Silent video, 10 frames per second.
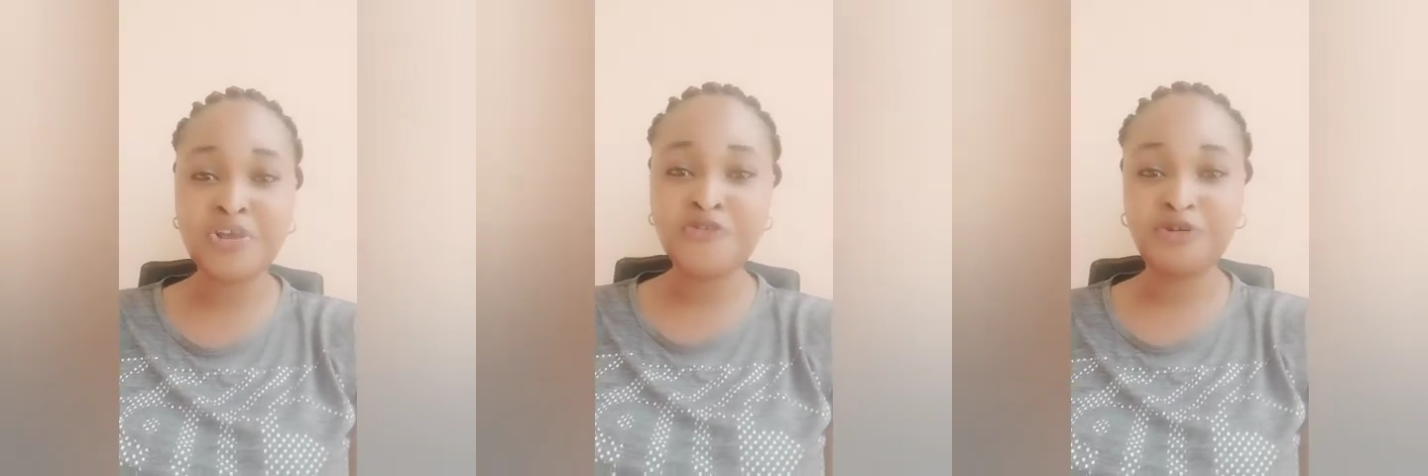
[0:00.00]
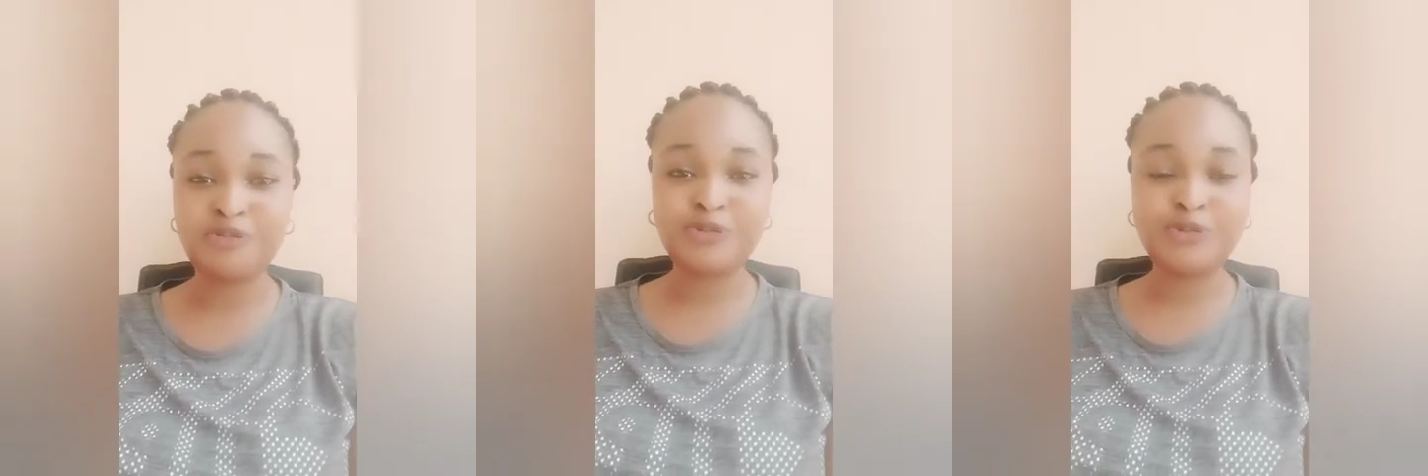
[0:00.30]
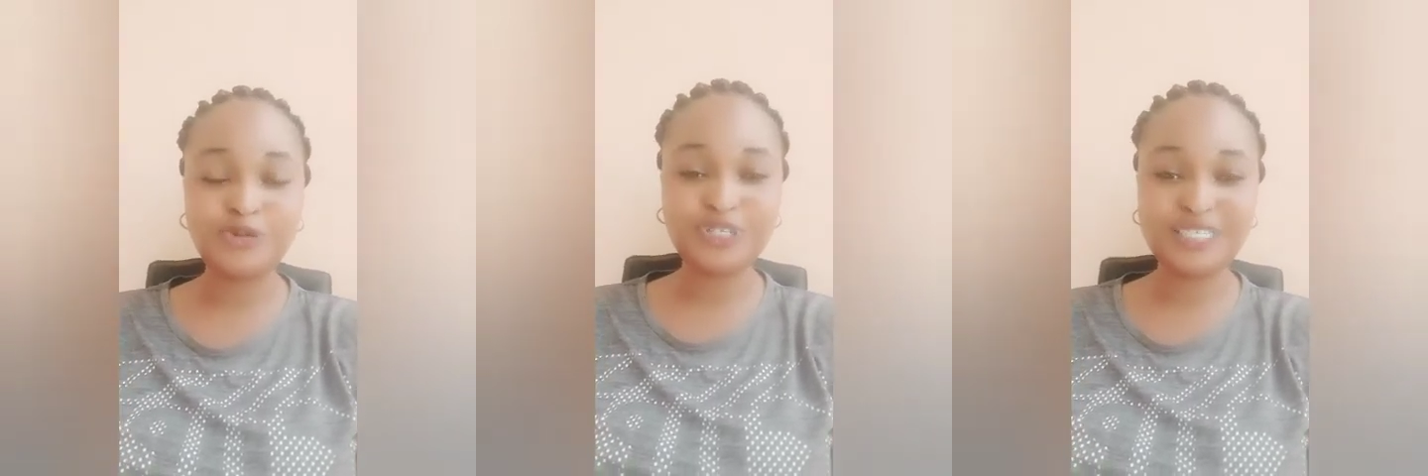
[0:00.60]
from
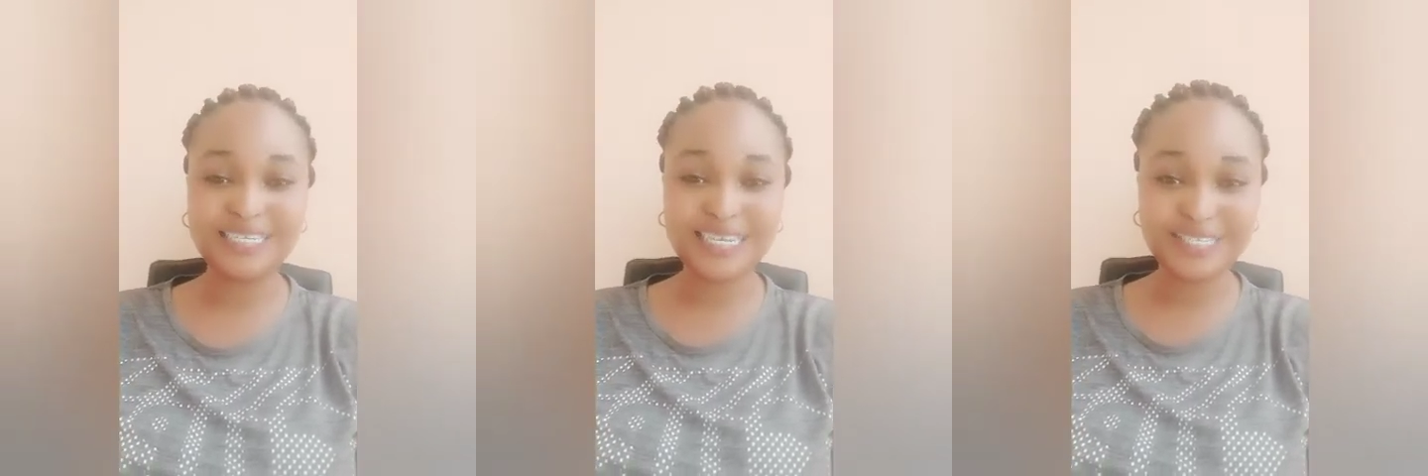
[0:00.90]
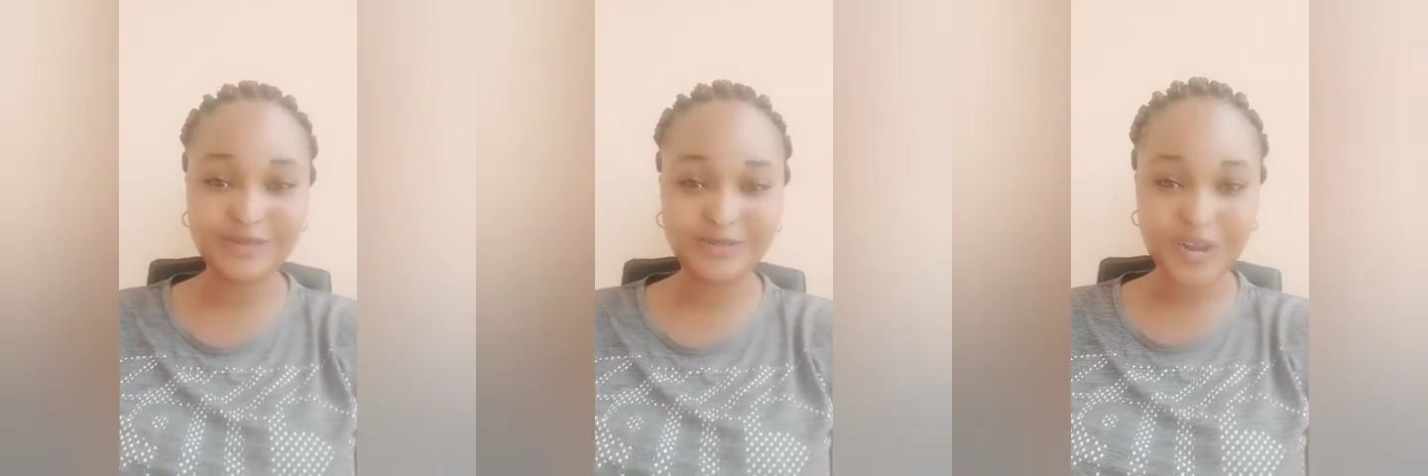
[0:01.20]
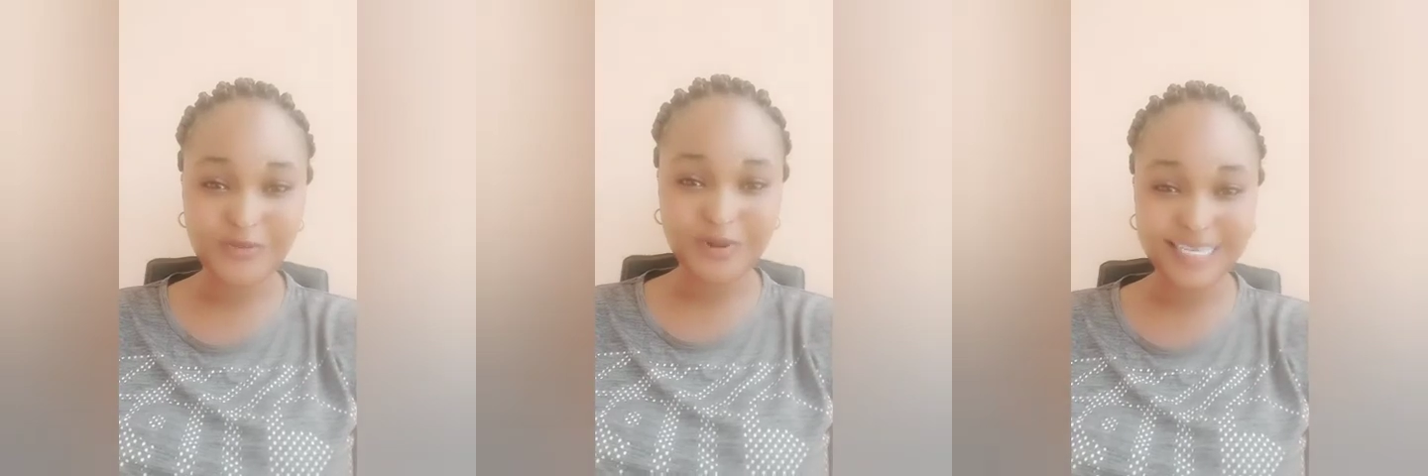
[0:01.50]
200
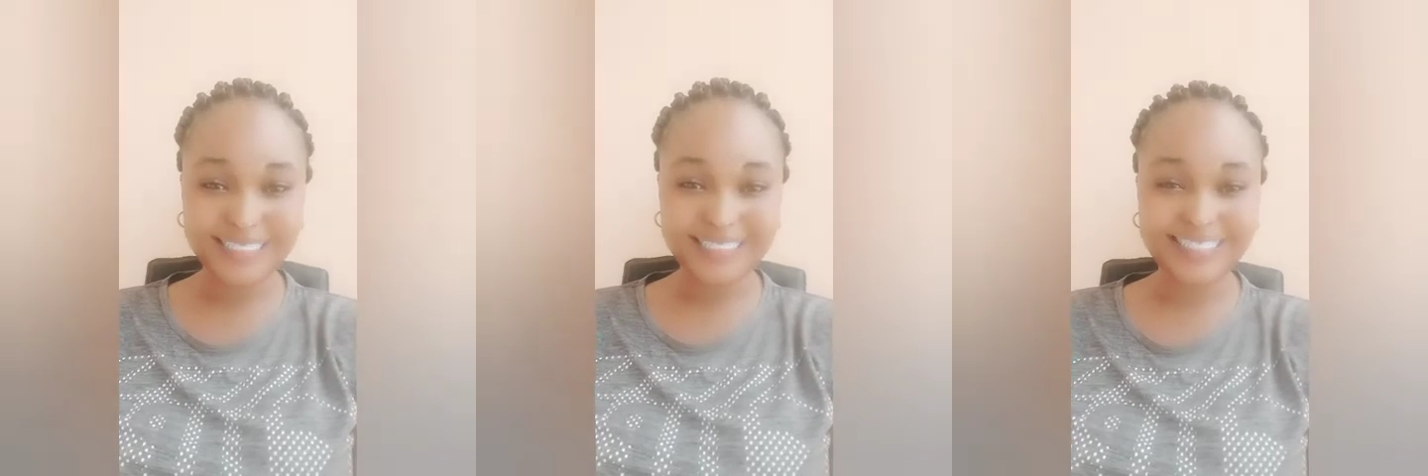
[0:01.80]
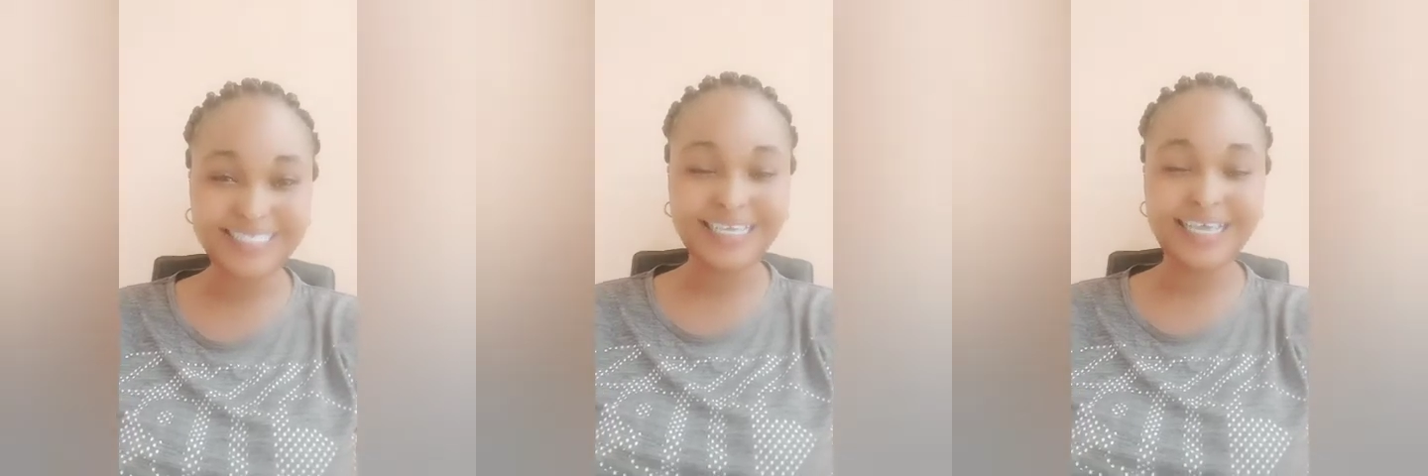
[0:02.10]
subscribers